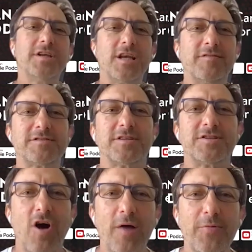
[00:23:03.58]
I want you to give us
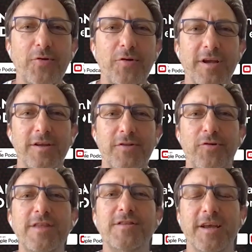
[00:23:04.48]
the top three
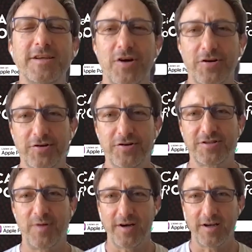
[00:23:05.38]
three things on your
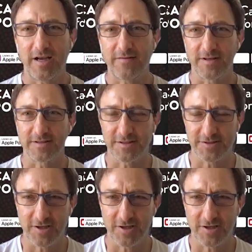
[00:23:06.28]
inspired life list.